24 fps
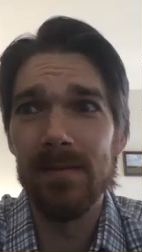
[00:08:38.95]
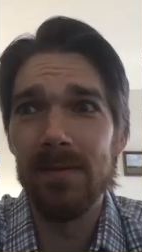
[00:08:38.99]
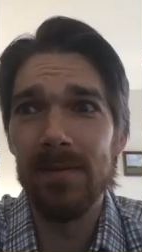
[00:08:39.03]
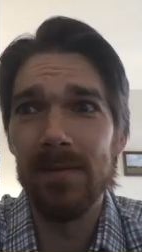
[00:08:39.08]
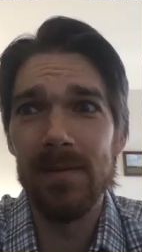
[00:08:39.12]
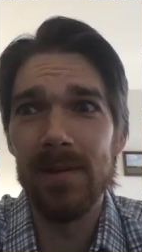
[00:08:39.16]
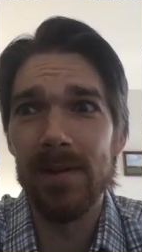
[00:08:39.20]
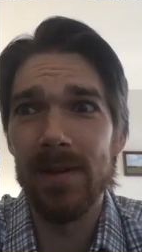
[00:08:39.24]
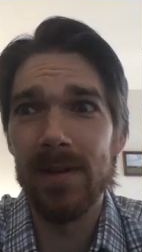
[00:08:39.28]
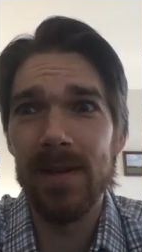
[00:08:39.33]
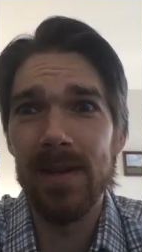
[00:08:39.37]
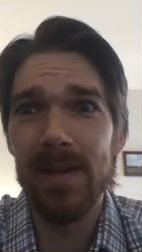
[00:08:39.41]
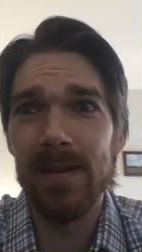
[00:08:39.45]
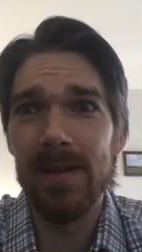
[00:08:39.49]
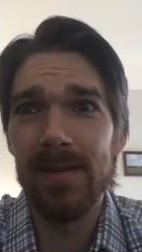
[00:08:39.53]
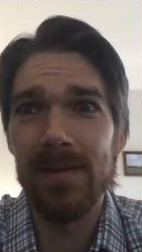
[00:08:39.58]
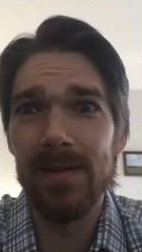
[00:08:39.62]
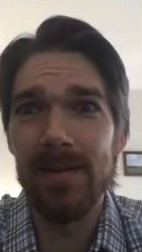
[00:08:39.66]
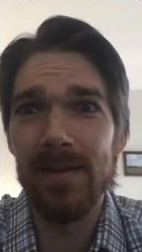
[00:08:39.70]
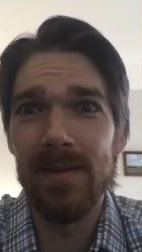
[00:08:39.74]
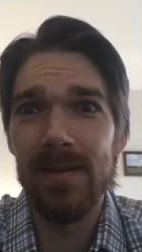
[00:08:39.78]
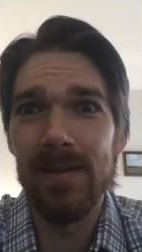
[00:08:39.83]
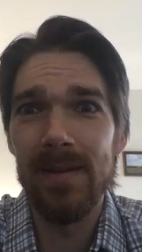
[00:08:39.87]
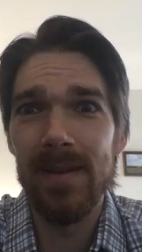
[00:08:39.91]
Look,
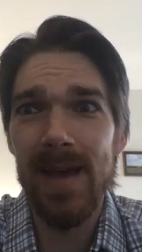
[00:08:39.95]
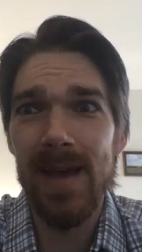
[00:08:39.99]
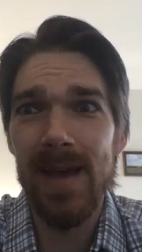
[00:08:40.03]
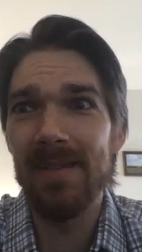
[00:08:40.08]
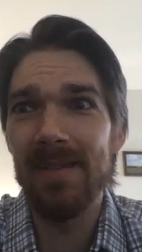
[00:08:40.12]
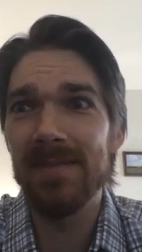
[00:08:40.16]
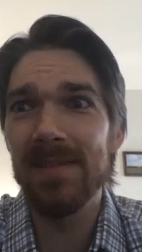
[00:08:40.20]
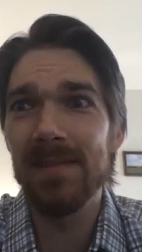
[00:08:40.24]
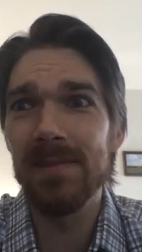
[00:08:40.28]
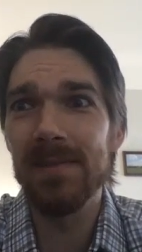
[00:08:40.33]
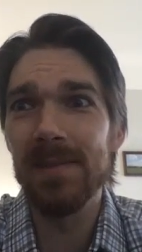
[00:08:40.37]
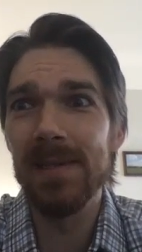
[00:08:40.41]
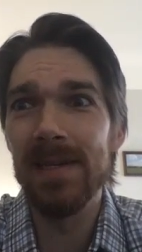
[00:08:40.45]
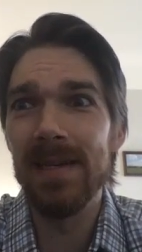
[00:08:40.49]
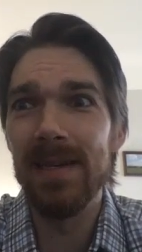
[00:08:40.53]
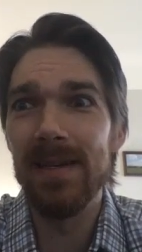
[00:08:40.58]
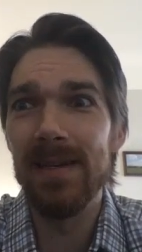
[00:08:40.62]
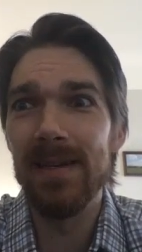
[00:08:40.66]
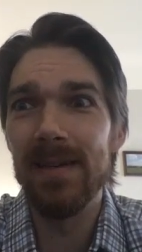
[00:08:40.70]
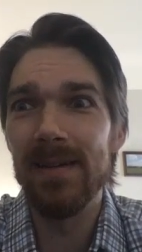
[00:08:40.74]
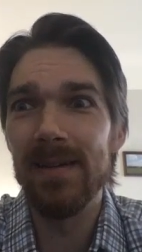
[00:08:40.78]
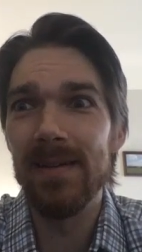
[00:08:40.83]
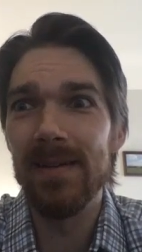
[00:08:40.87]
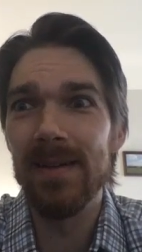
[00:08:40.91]
you have to
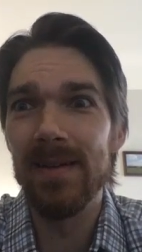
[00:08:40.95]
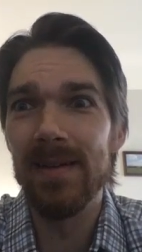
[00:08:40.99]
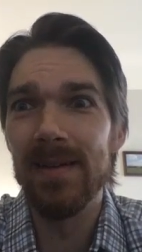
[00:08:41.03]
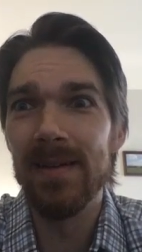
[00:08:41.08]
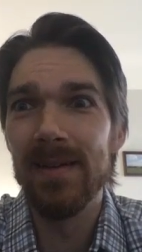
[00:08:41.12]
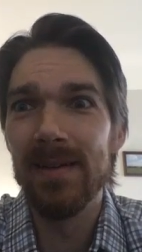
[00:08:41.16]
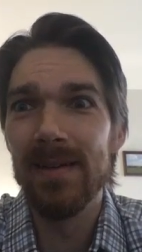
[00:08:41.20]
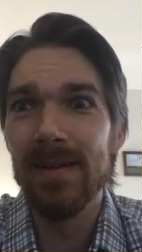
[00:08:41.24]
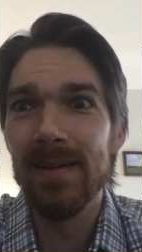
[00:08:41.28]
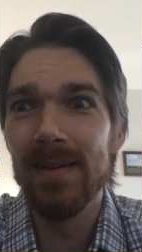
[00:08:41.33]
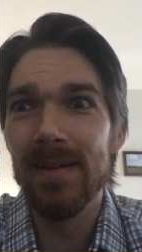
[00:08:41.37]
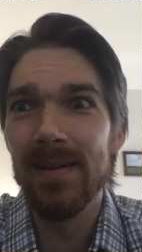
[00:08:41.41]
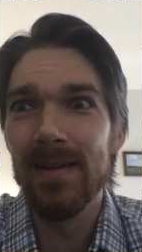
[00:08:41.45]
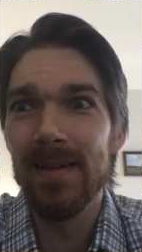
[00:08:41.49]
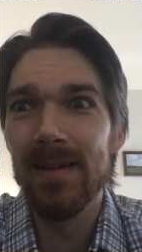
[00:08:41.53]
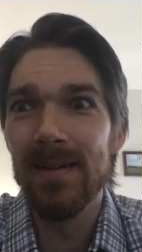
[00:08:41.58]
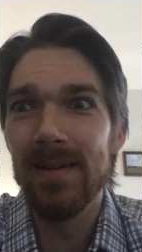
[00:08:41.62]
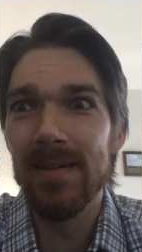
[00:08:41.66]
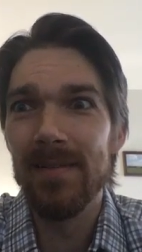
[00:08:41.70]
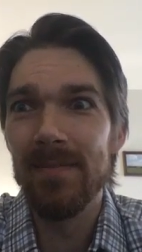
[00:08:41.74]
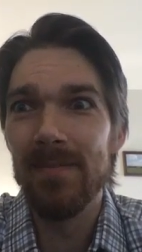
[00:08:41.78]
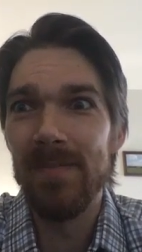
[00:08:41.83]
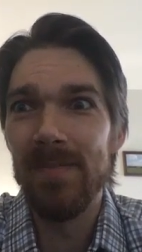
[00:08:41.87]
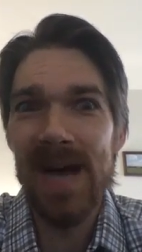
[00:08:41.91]
lead
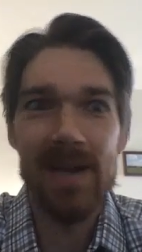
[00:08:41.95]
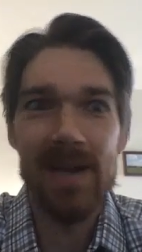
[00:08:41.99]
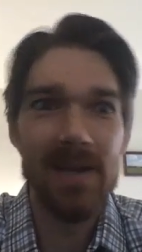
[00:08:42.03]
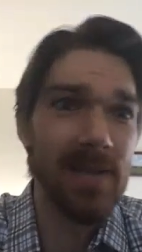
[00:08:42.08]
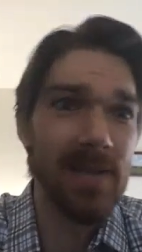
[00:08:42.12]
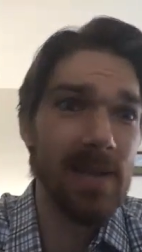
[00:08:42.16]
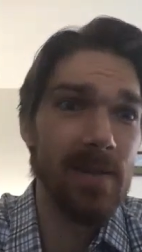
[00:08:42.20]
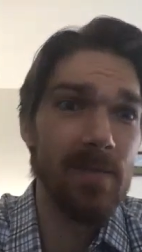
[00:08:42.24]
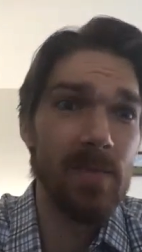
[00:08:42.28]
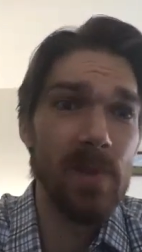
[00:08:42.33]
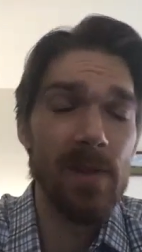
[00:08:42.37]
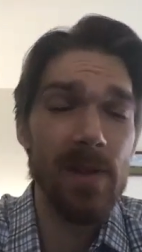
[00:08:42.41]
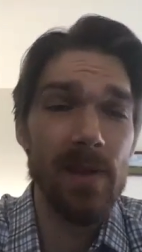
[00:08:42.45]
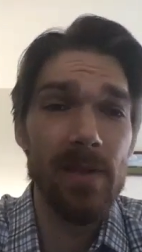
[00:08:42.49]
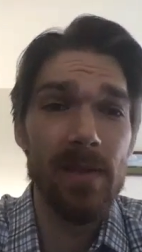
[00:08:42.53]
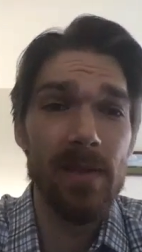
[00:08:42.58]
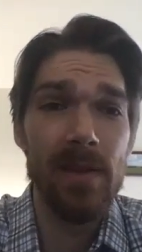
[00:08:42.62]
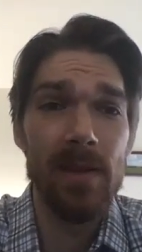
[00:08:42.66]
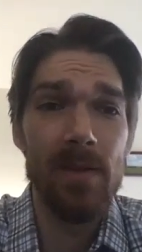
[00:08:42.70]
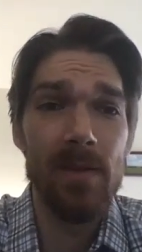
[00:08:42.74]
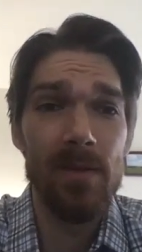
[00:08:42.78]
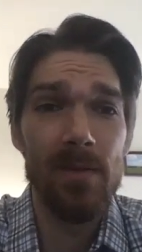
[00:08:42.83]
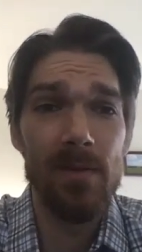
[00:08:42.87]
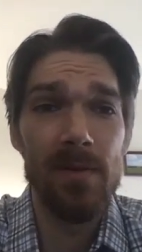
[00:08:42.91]
by example, I
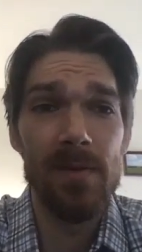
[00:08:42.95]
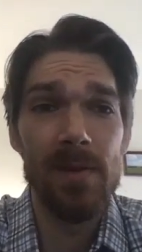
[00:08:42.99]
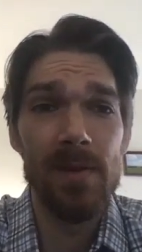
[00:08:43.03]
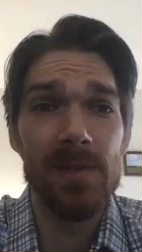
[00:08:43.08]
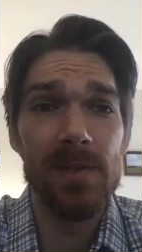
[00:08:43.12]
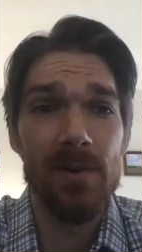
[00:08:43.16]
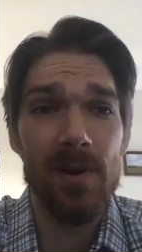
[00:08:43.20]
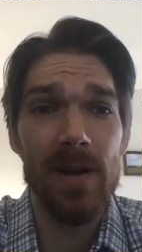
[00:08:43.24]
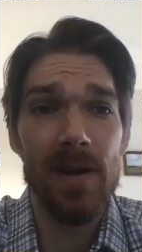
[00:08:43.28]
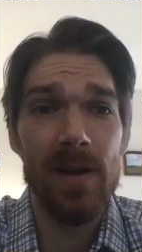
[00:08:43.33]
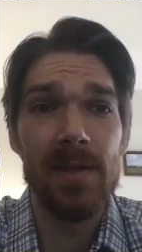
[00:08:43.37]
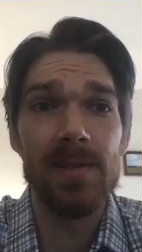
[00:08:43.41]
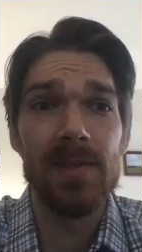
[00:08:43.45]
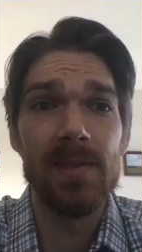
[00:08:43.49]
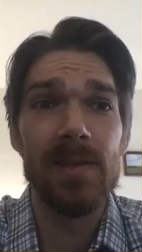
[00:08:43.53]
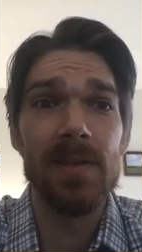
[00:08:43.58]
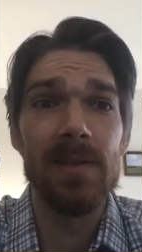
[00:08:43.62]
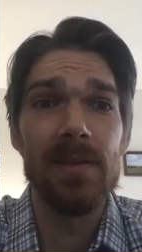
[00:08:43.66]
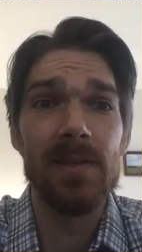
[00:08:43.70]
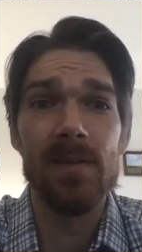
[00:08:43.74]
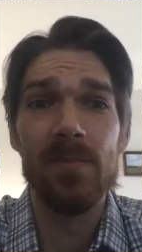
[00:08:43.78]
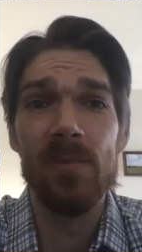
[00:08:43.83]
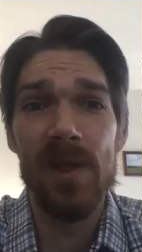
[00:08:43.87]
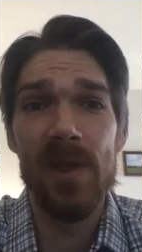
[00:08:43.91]
think, through these
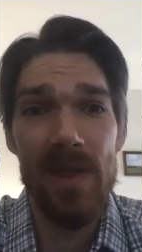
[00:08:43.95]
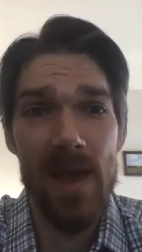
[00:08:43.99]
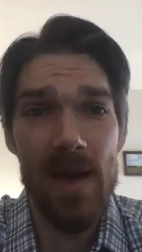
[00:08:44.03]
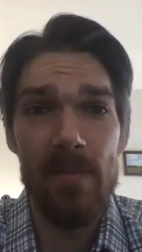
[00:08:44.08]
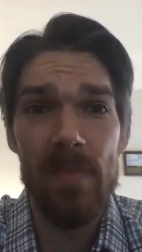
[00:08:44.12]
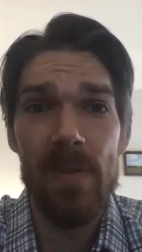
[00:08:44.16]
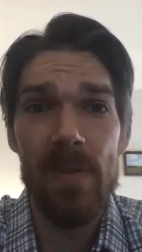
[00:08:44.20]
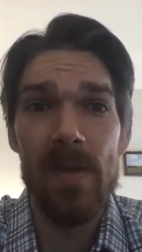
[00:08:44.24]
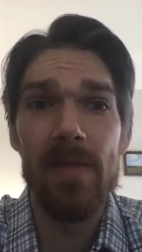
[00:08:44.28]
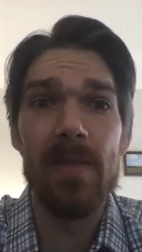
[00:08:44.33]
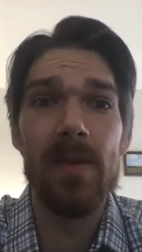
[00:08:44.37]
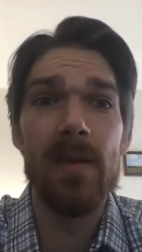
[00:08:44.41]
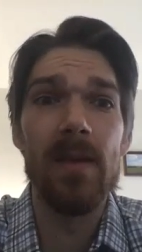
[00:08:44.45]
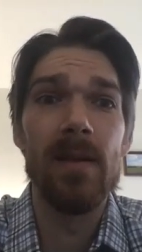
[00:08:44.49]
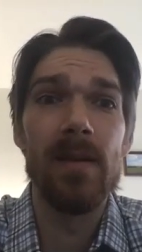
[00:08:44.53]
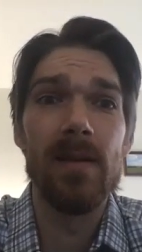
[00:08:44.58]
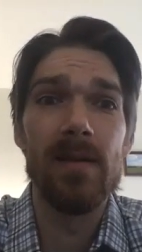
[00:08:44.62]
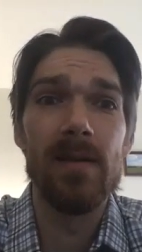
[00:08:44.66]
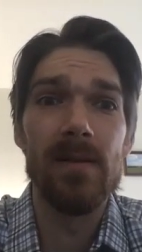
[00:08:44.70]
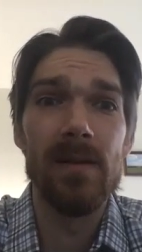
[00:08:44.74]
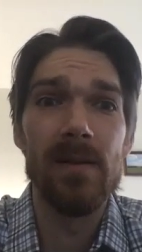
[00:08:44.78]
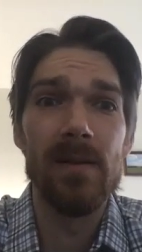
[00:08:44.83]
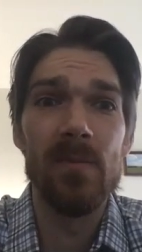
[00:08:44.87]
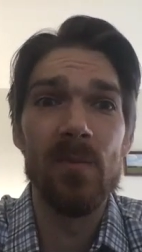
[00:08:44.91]
crises and with empathy.
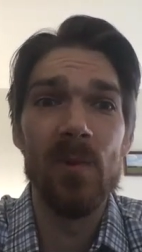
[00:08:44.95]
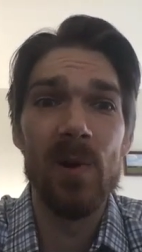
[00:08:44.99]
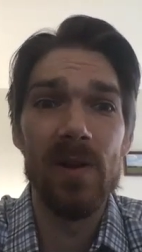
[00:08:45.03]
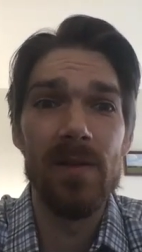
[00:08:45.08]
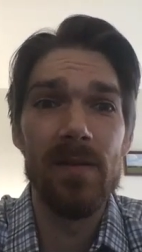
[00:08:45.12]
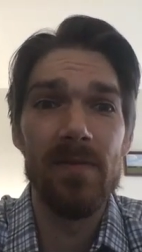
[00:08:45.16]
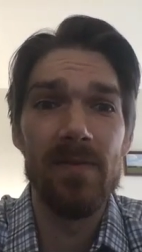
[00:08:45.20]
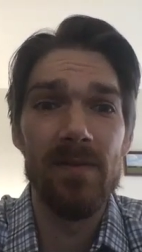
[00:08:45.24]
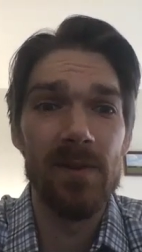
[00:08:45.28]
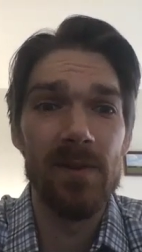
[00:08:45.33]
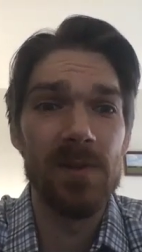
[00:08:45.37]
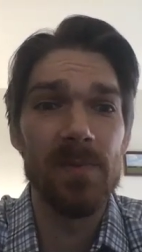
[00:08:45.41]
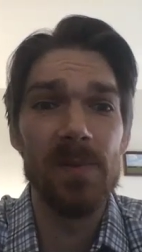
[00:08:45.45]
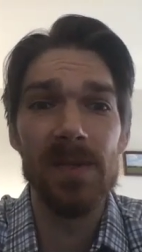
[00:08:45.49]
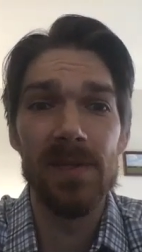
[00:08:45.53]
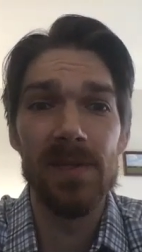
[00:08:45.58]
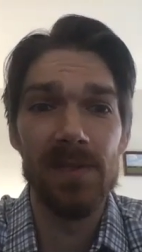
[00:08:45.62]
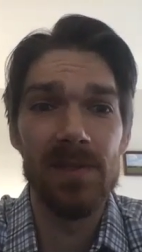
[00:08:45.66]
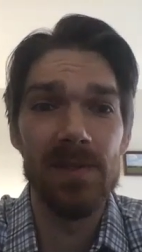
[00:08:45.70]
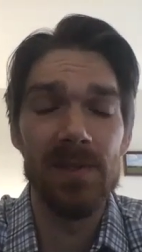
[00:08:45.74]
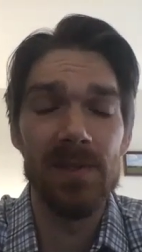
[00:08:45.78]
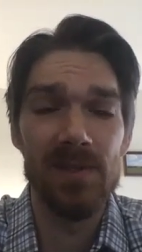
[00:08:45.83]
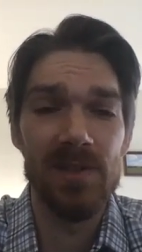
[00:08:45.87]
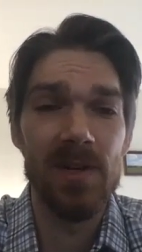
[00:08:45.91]
And one of the first
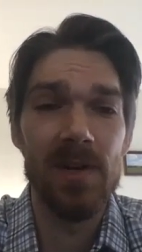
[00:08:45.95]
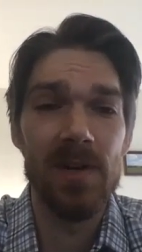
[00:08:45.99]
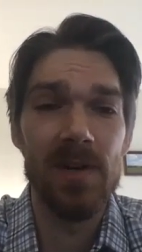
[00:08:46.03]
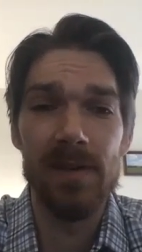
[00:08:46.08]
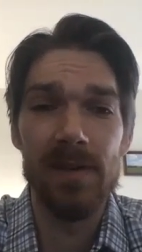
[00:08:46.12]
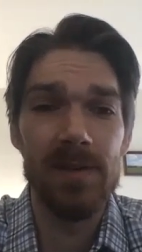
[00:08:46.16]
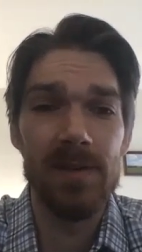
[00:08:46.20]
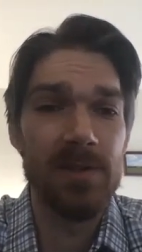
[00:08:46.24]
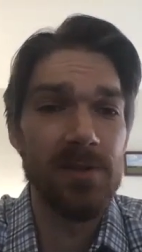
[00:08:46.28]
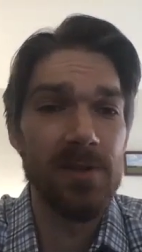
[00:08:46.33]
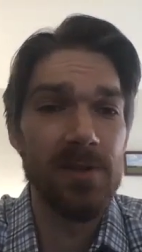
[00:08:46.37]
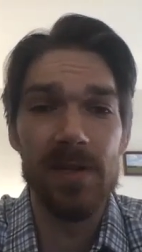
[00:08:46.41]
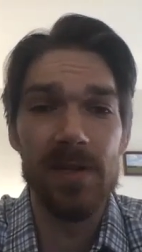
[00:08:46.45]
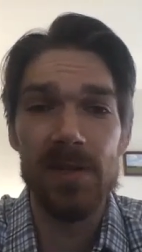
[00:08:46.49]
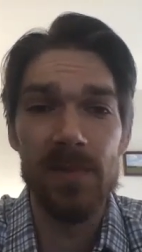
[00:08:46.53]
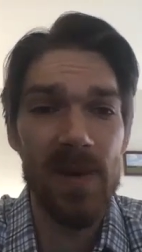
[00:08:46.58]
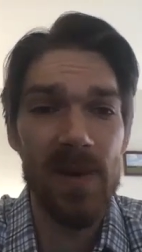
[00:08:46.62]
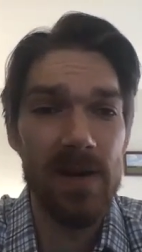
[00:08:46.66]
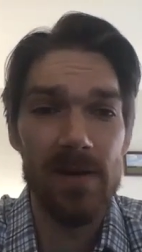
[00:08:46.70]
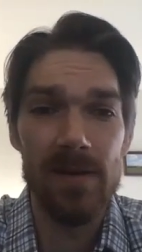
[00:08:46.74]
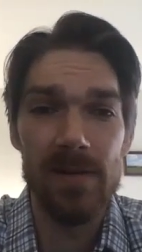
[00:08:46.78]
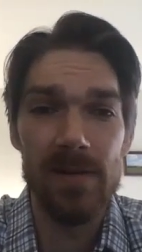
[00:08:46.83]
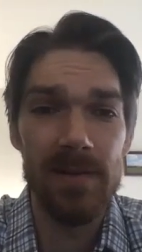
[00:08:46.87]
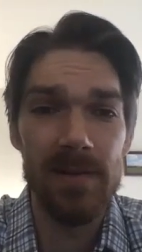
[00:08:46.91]
places to start there is
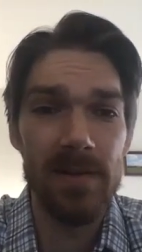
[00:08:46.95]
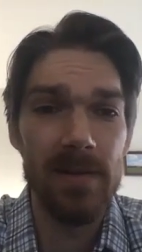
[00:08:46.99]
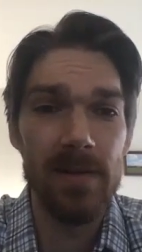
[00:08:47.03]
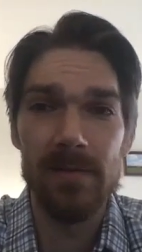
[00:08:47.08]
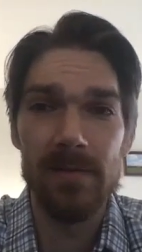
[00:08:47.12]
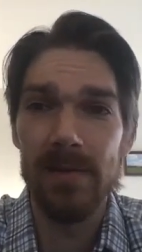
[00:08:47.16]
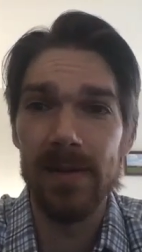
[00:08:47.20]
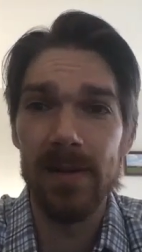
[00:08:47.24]
transparency.